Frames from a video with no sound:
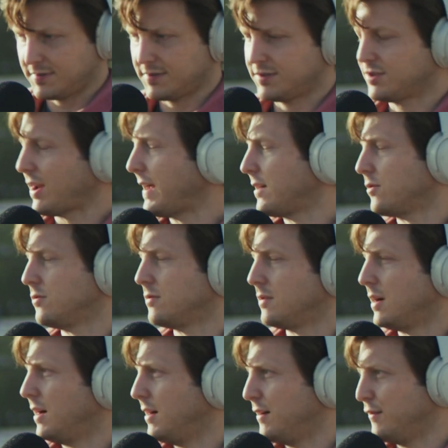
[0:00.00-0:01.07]
cycle
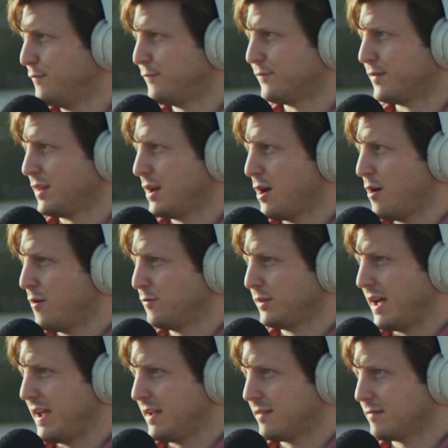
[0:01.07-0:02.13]
of,
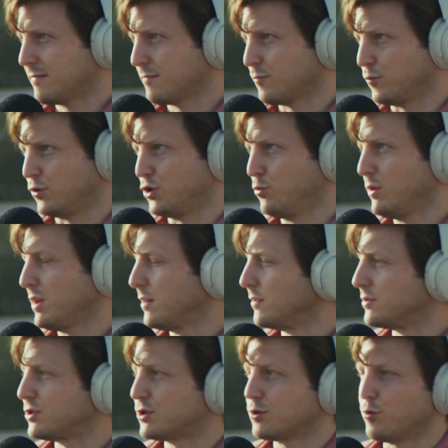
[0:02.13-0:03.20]
like doing
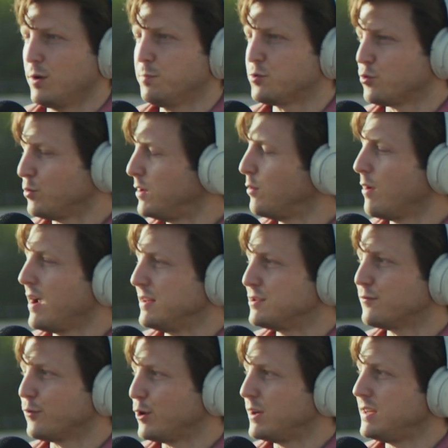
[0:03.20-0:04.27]
script rewrites
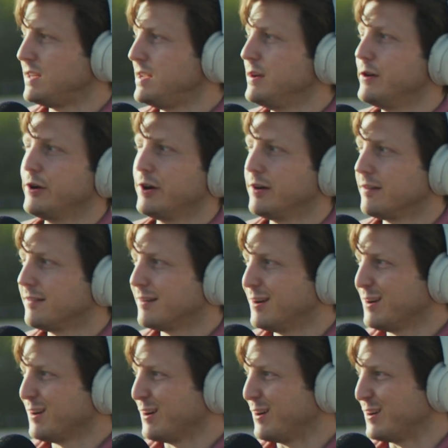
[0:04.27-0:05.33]
for a year
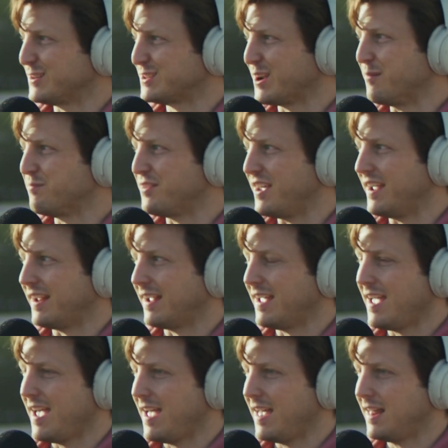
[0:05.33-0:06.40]
or something,
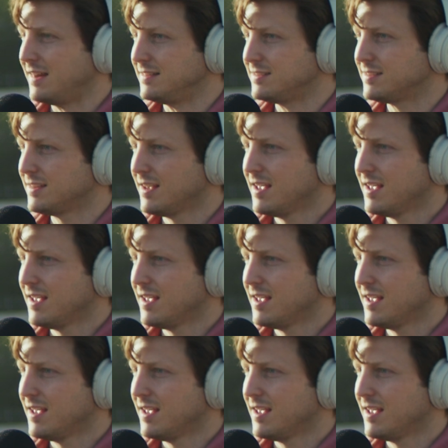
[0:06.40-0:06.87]
and